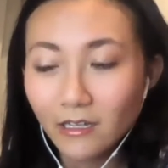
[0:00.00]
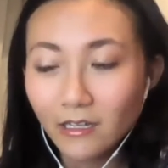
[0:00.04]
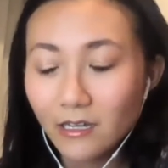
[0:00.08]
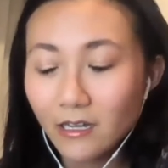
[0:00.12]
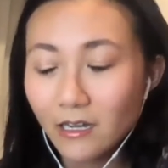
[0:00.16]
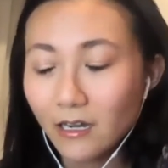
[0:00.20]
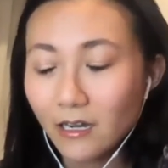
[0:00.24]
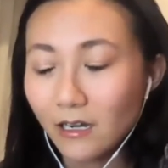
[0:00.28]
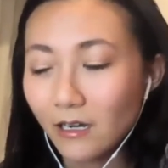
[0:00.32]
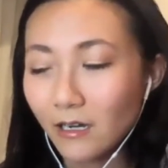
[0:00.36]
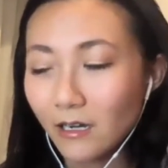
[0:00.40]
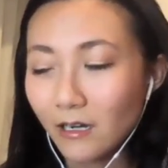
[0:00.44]

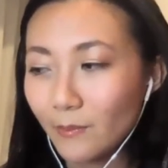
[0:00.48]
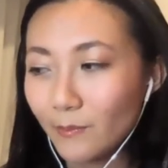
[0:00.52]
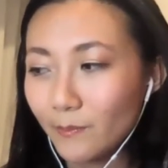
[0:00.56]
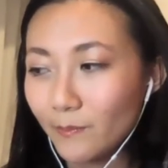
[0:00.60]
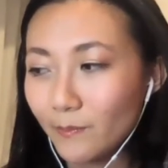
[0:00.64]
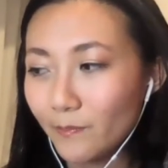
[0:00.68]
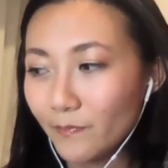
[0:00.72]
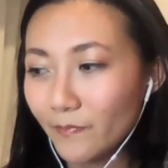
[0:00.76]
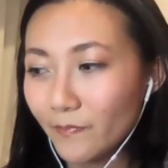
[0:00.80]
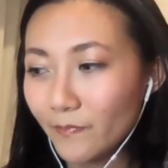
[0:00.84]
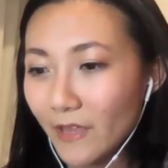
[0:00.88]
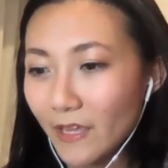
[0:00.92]

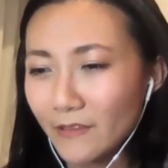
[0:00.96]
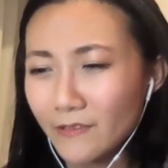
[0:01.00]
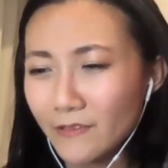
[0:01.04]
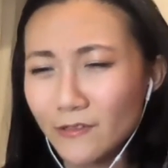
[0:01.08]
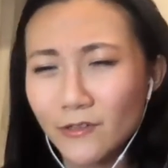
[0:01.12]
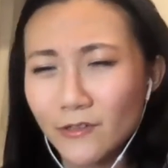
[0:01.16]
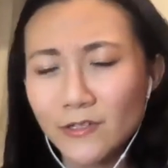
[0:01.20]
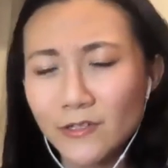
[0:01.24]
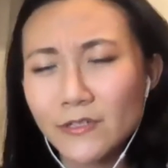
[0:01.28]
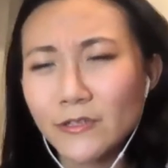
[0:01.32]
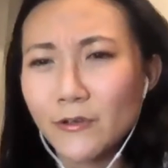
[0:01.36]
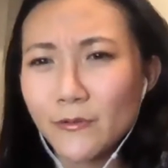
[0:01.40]
And there
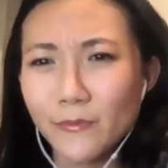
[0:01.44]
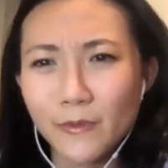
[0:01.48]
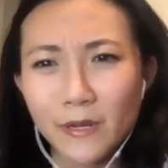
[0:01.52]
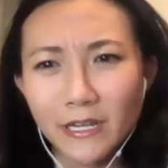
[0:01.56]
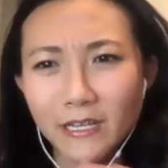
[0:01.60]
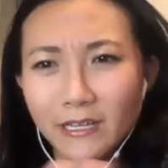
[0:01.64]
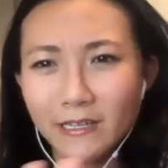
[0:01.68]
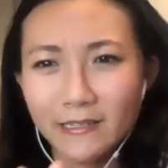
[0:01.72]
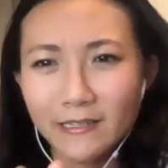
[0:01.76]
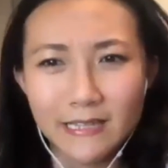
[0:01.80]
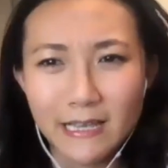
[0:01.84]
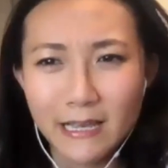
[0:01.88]
are so many
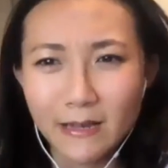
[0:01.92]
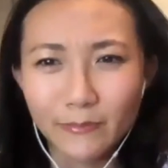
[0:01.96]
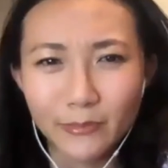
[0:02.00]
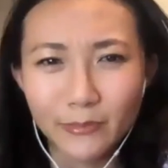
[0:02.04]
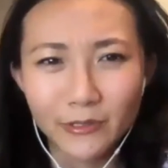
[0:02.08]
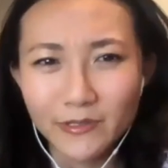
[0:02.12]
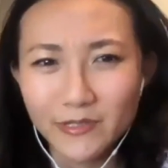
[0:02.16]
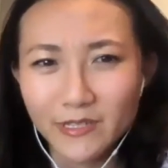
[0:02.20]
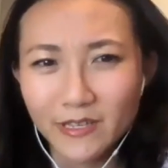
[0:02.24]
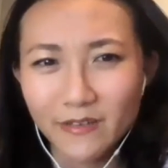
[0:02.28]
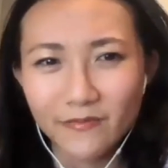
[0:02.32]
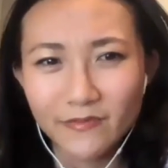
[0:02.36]

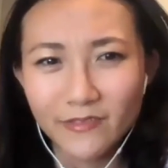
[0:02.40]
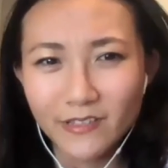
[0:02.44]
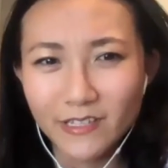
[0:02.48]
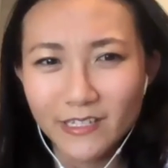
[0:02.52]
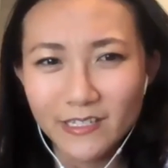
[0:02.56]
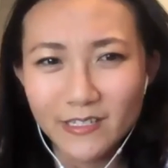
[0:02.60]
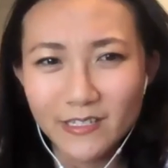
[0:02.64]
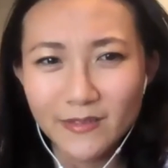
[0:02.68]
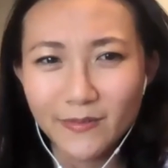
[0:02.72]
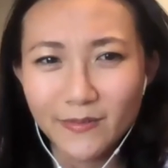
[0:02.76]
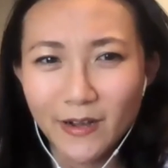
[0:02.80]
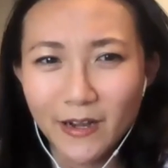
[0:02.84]
examples of
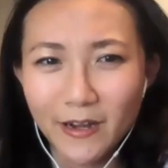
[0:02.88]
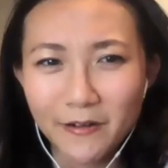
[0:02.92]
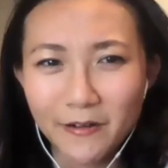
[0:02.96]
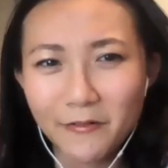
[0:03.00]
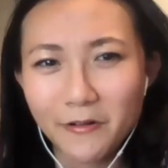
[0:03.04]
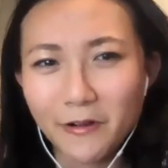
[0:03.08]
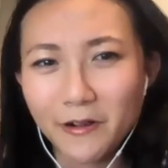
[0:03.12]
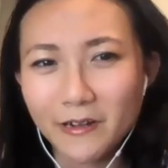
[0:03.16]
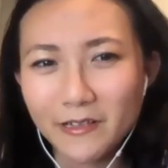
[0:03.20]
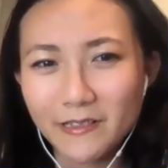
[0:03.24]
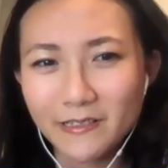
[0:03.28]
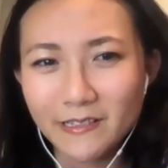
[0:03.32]
this, right?
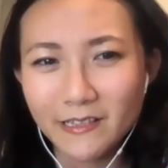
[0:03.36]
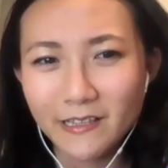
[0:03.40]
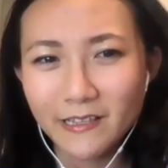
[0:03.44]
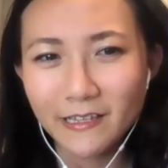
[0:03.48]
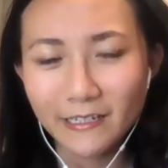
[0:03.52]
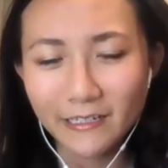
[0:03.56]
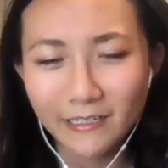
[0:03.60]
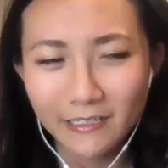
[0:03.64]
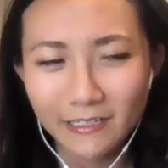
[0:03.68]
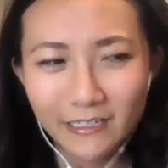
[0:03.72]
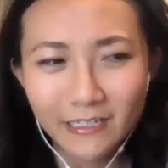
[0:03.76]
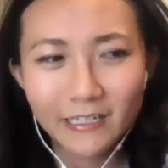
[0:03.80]
Where it's
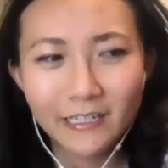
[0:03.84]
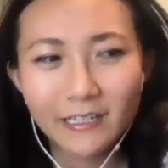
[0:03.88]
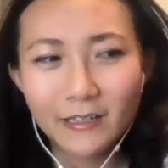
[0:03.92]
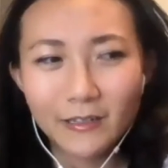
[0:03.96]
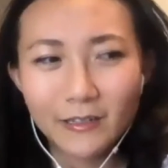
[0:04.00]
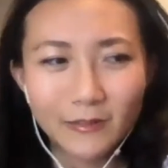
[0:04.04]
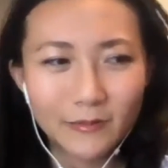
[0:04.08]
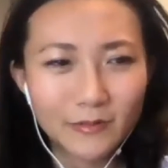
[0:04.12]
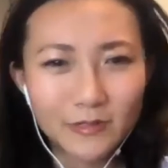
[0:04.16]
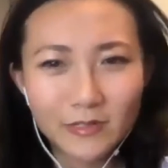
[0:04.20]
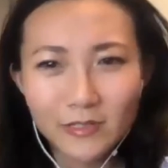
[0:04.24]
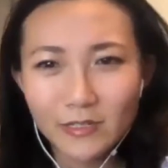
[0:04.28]
like,
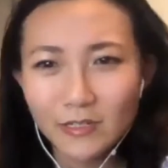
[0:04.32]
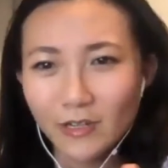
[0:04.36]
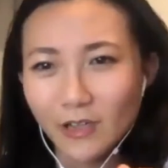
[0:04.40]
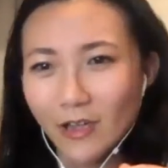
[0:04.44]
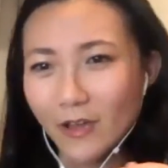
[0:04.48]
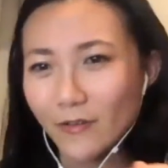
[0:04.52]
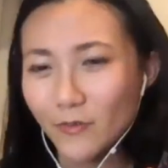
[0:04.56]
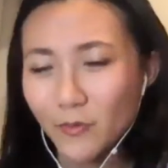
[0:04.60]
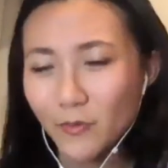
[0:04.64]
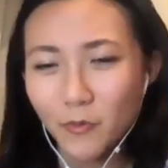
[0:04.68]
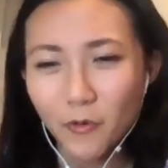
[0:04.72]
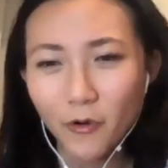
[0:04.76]
you
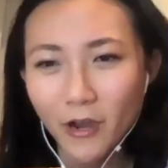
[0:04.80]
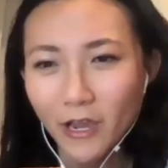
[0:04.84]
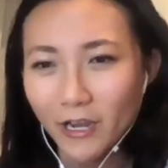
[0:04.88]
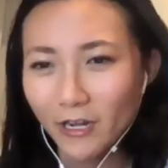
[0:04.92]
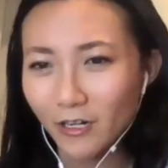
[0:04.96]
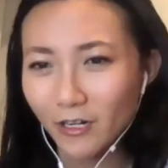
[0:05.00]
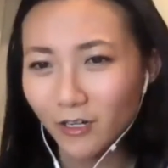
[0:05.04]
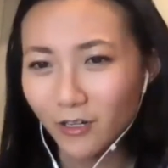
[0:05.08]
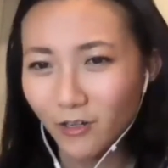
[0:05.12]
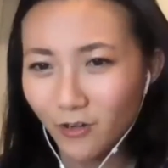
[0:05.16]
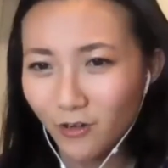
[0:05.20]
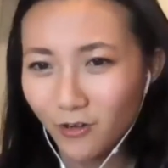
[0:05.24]
have a boy and
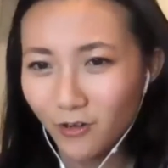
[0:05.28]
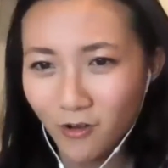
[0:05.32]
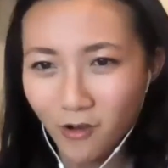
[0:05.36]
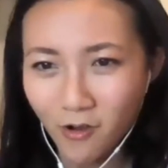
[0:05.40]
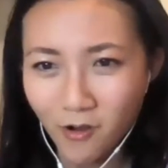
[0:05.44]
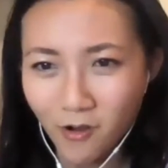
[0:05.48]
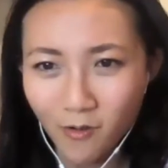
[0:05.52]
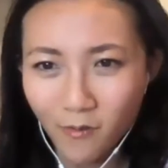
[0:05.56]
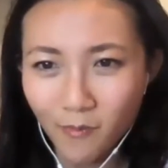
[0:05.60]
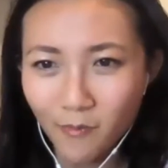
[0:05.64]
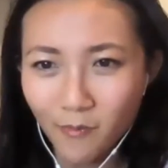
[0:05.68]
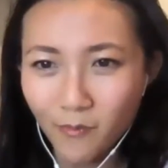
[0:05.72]
a
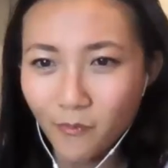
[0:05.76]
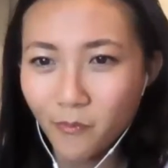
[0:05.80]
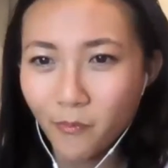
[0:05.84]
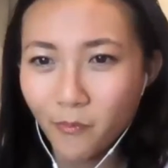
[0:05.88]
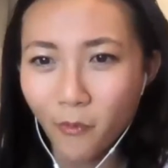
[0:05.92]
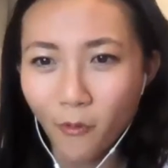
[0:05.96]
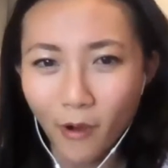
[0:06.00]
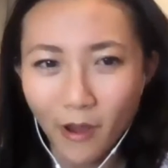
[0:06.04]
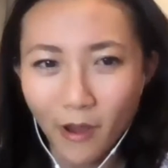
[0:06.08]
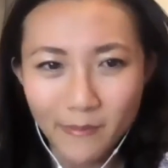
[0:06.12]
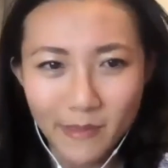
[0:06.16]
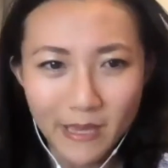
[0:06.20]
girl,
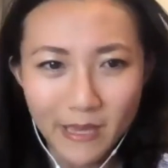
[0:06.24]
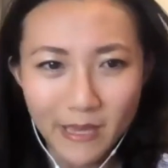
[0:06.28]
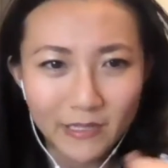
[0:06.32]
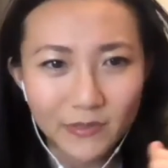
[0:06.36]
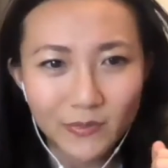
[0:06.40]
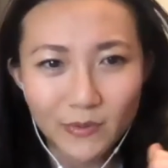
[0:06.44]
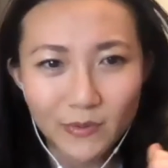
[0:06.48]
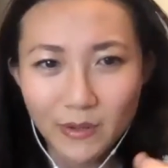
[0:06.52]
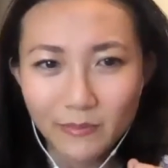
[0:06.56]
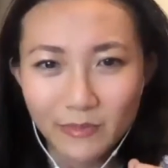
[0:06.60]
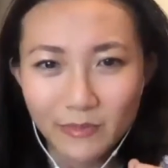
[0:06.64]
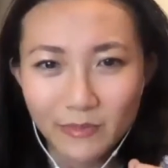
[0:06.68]
boy makes
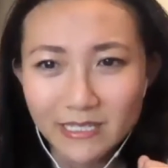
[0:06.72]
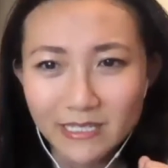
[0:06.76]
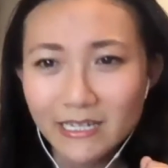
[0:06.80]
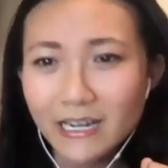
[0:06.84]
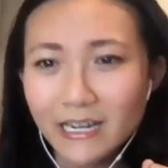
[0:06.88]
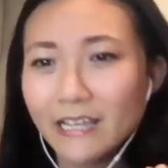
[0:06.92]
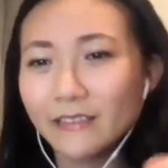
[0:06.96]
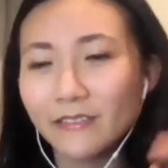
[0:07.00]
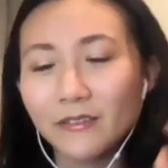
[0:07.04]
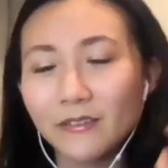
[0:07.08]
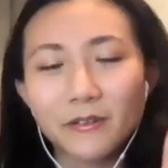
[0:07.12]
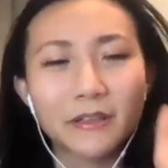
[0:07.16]
one
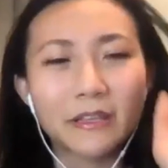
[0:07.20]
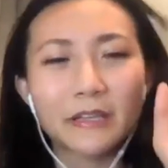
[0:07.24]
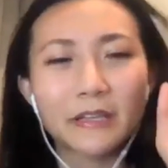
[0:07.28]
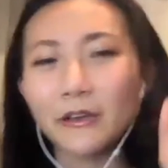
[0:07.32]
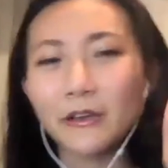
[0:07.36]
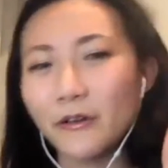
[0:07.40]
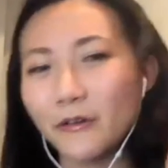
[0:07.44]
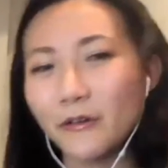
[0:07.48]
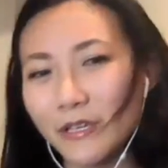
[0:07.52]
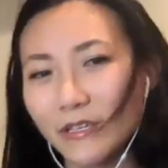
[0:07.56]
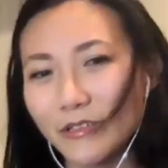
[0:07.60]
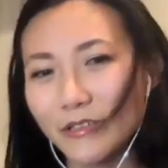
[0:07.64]
mistake, they're like,
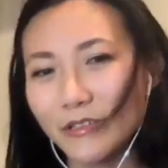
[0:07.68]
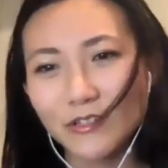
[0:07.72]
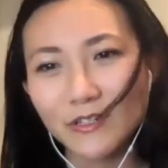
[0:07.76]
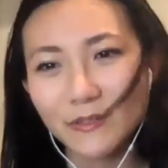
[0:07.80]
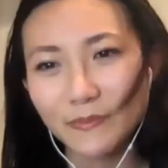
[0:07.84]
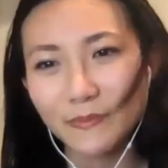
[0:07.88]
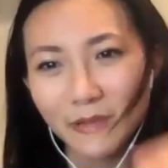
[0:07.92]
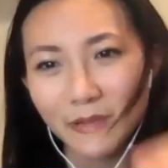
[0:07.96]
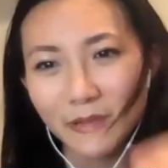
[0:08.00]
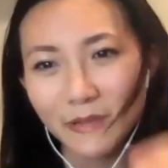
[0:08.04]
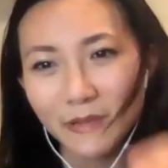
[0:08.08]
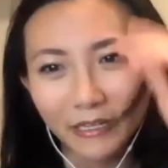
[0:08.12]
oh, he's just
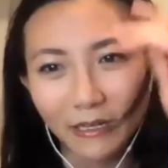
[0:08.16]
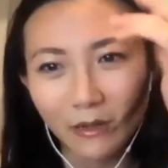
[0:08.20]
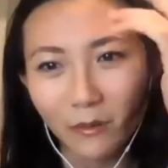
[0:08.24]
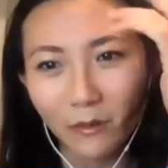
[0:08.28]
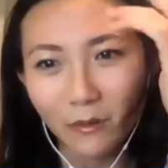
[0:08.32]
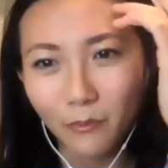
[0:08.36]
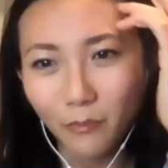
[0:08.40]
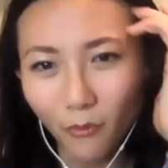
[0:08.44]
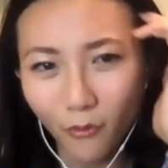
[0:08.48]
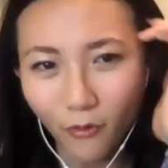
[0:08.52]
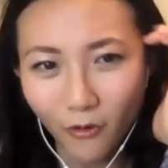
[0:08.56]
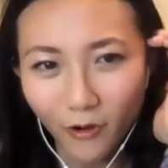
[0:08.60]
being a
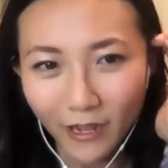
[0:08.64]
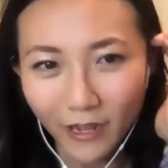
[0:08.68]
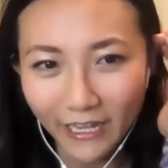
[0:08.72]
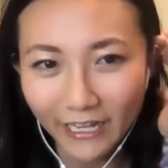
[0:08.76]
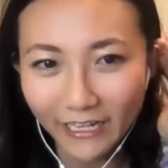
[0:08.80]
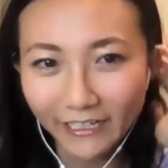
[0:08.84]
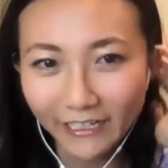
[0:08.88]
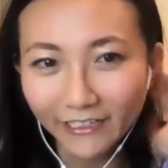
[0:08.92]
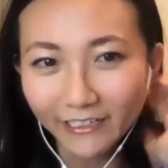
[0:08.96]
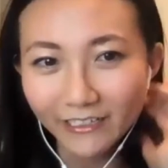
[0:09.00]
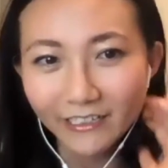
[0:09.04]
boy.